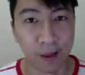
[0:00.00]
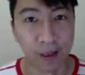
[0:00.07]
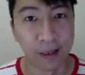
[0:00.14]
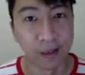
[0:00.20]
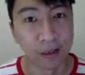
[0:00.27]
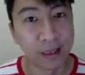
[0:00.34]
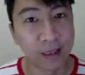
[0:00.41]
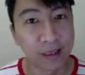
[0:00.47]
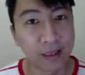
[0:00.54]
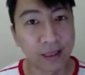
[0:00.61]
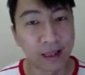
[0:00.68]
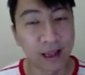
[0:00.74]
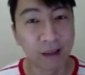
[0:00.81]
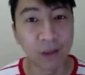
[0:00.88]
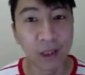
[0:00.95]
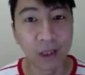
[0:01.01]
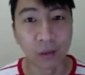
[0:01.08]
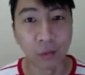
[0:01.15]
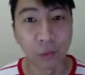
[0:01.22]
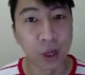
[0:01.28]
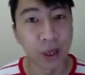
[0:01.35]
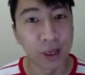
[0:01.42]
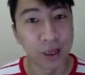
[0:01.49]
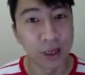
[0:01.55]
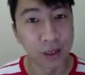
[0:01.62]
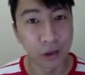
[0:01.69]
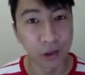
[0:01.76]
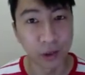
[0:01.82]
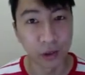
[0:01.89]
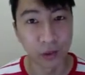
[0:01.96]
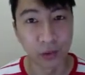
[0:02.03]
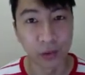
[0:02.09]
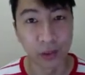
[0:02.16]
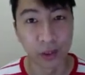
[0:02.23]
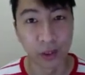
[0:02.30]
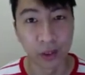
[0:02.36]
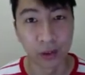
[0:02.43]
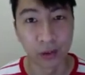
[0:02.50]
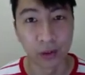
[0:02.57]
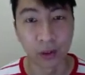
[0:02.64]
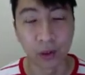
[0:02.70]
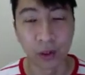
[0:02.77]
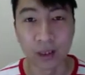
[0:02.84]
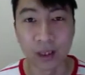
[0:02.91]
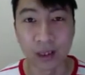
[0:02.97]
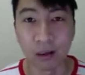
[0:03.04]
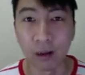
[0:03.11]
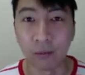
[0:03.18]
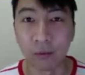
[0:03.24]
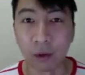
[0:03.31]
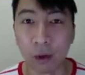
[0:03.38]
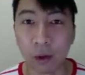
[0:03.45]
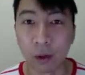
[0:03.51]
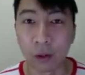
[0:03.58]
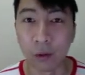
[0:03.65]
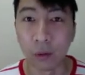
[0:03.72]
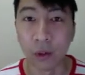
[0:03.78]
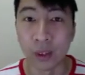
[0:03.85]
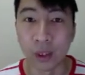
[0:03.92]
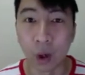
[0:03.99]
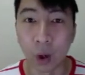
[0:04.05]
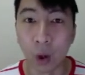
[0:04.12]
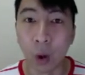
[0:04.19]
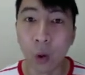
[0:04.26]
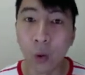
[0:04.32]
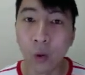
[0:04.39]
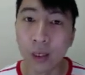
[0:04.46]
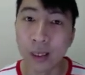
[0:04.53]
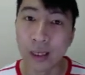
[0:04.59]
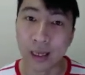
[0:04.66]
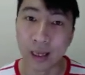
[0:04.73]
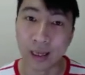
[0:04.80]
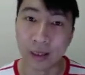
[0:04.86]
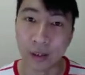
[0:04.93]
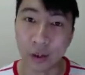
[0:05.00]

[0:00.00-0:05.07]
In this covenant, we are introduced to the concept of God who is holy and